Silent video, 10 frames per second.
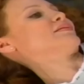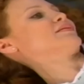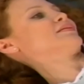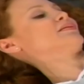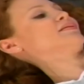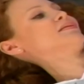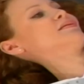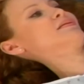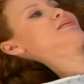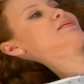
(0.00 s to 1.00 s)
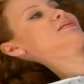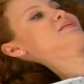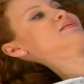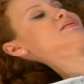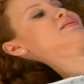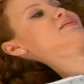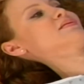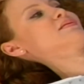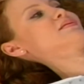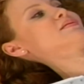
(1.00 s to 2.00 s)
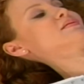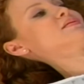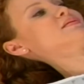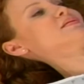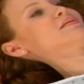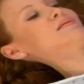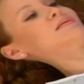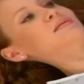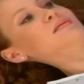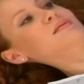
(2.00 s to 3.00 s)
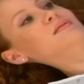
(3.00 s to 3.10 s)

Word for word: Then I quickly just do an ultrasound. So when I put the